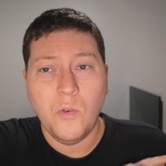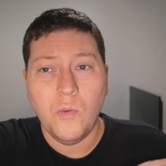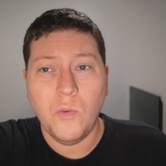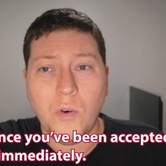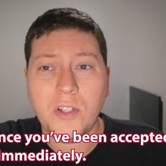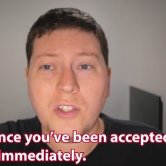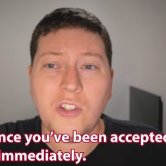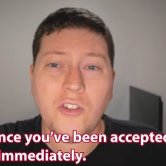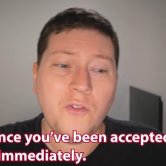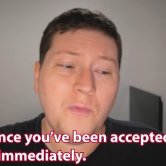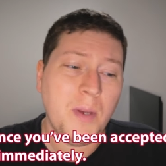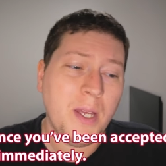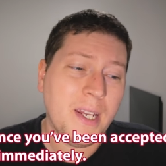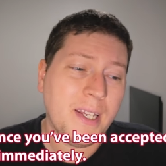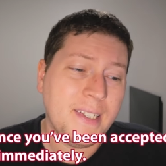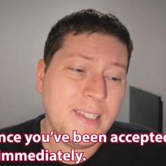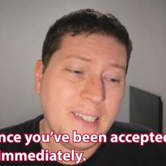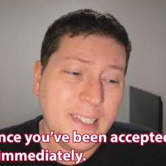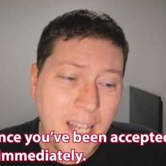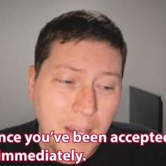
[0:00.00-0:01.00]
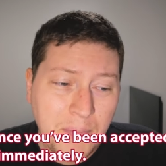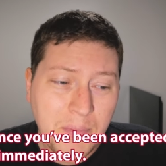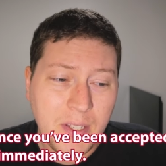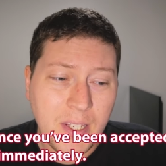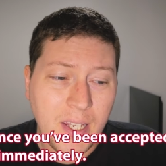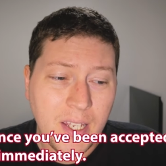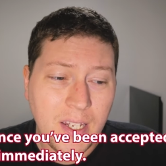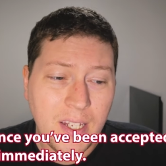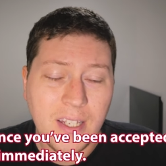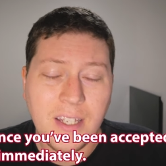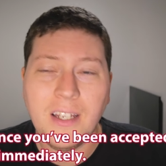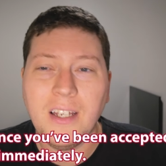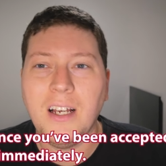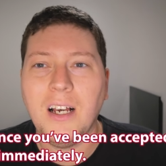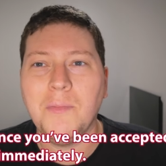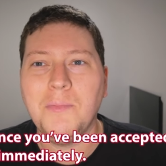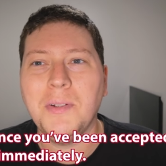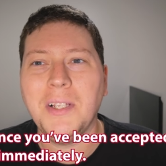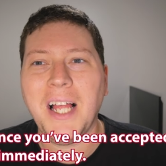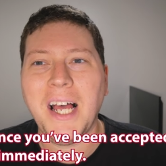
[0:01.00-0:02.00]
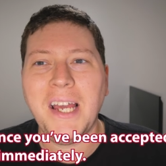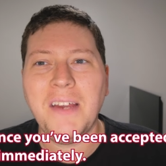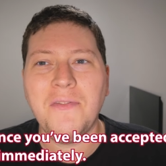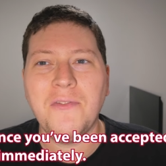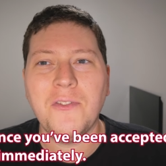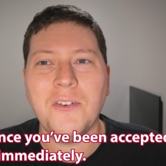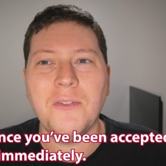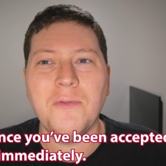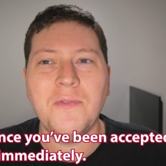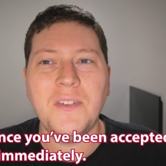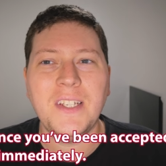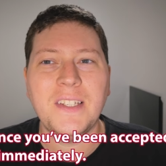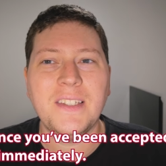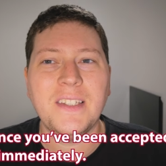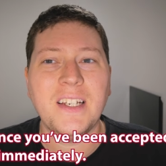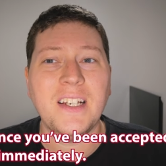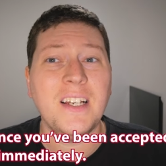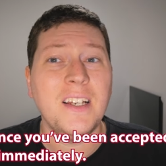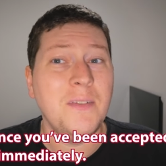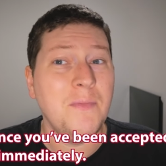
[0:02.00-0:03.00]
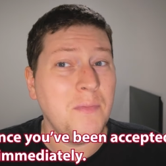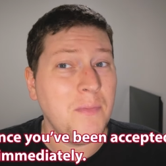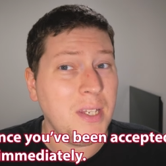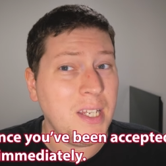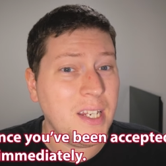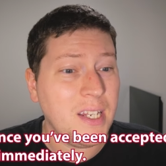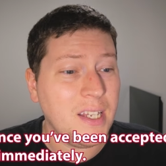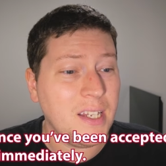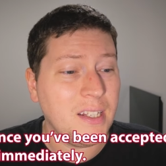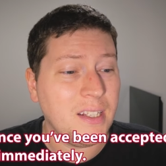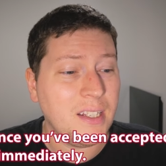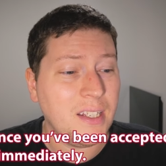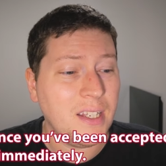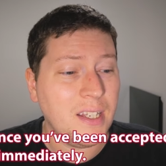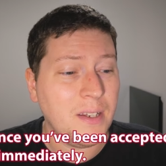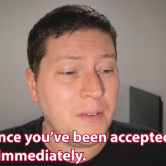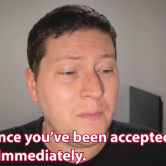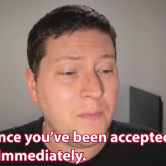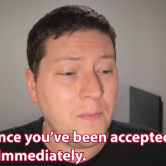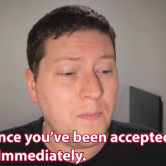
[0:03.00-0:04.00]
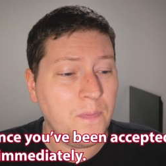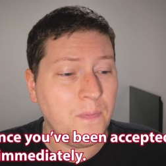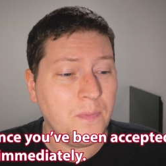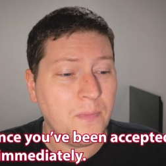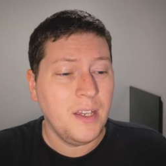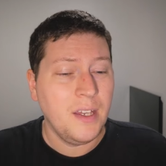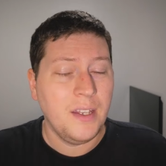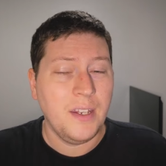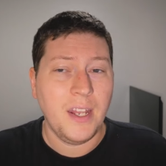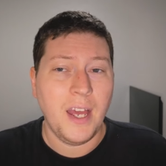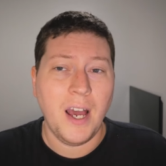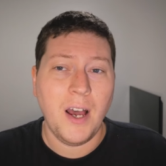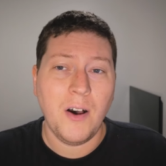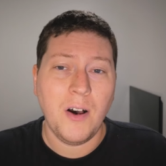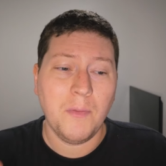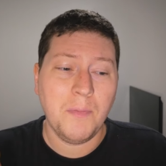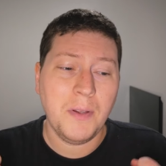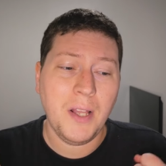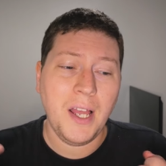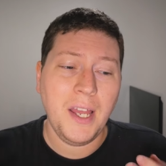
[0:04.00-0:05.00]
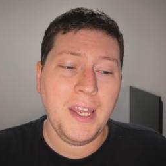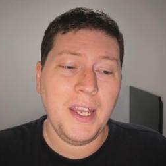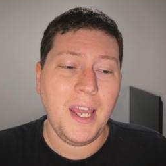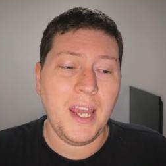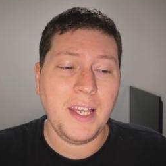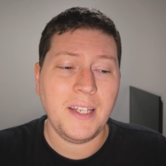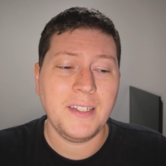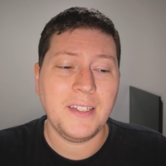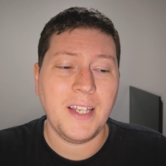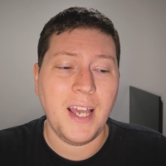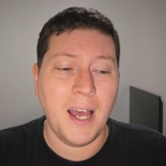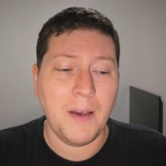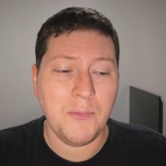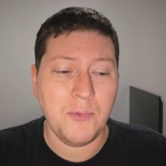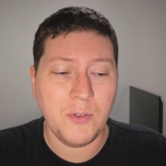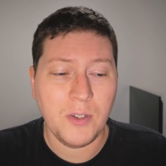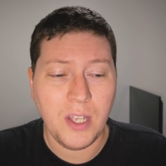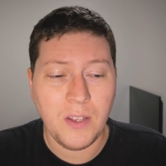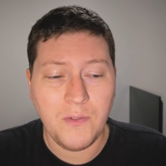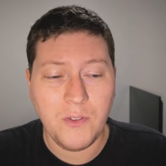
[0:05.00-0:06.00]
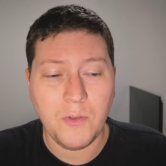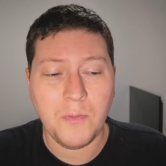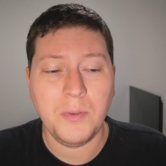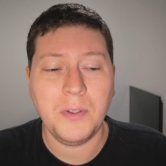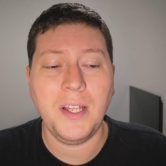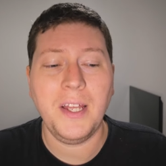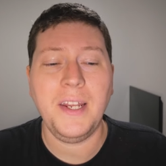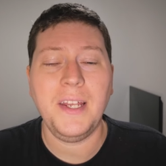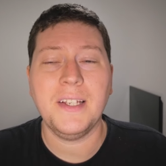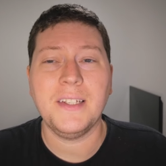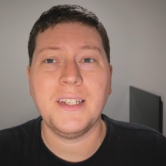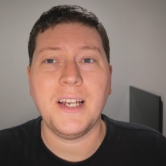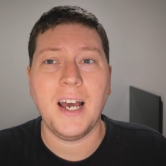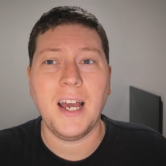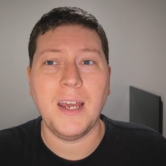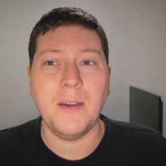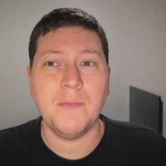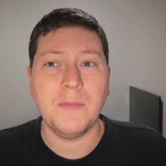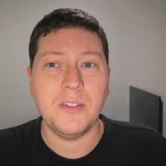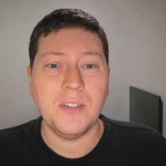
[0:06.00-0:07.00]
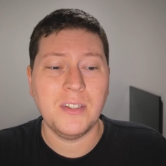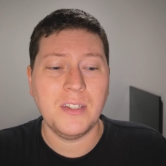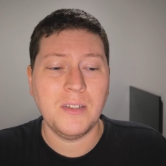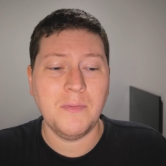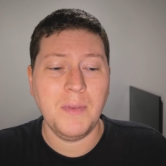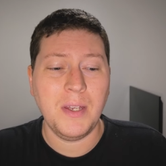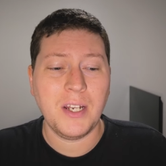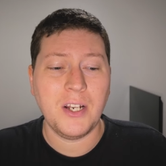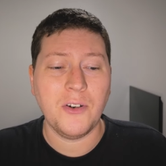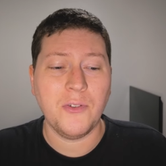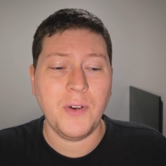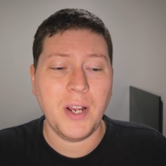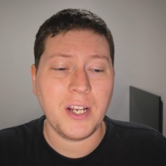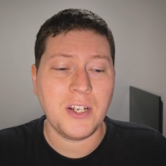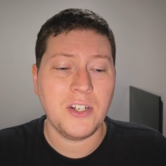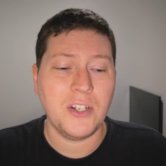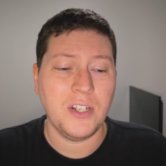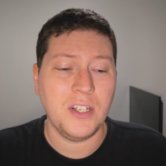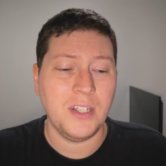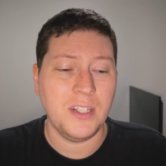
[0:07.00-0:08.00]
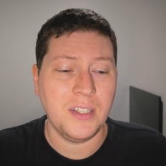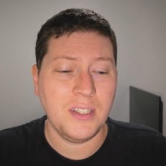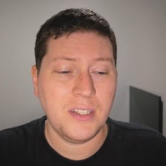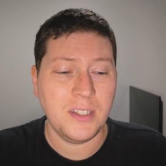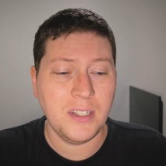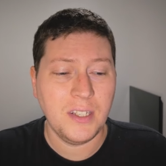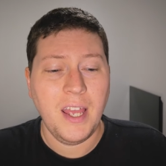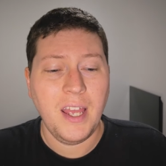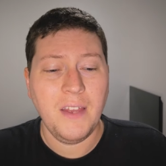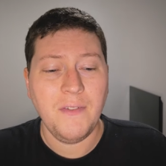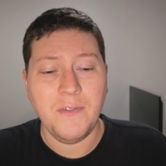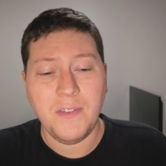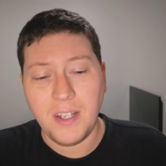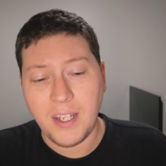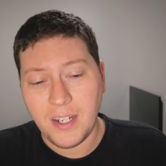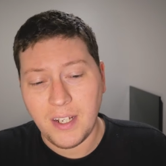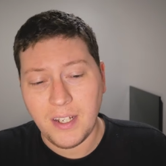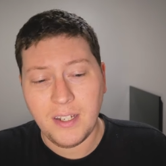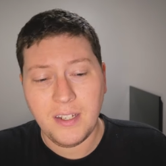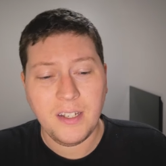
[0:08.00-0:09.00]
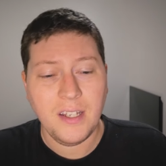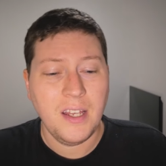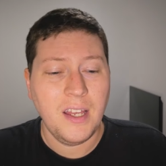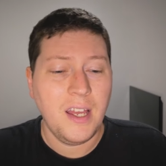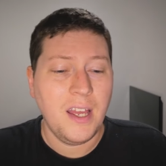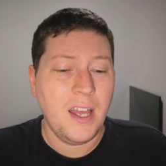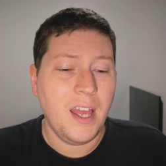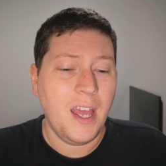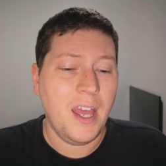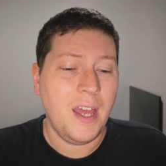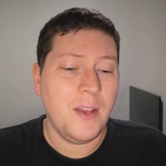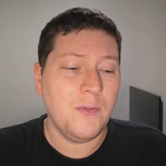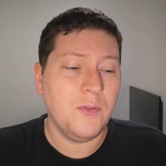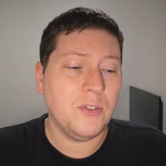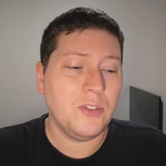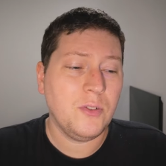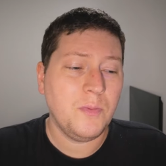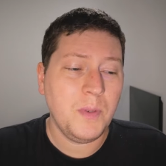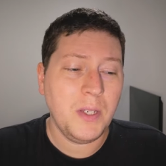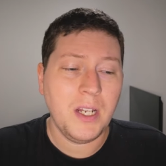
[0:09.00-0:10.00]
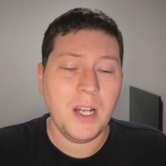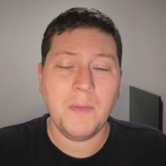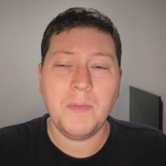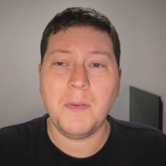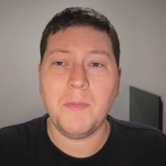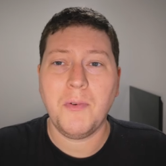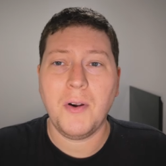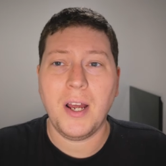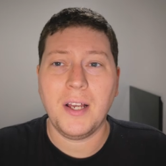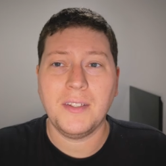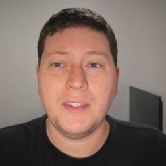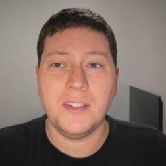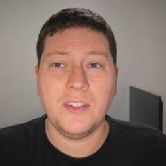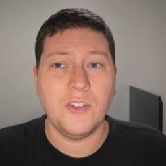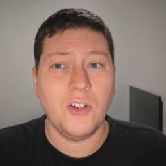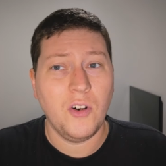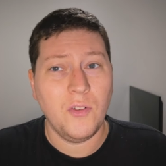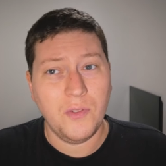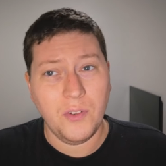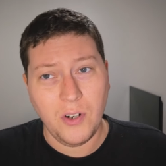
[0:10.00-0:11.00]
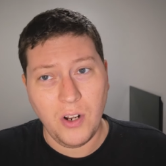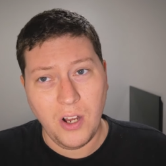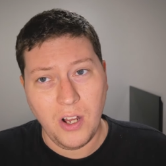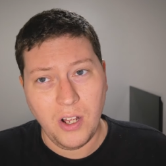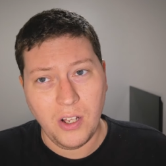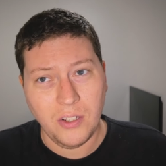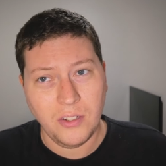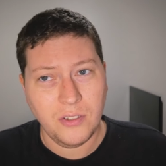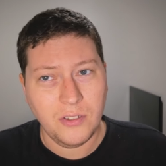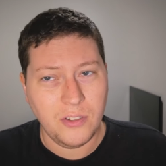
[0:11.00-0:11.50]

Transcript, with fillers: Once you've been accepted, apply for a visa immediately. Now, applying ASAP will give you plenty of time to submit corrections if needed, and will speed up the process overall.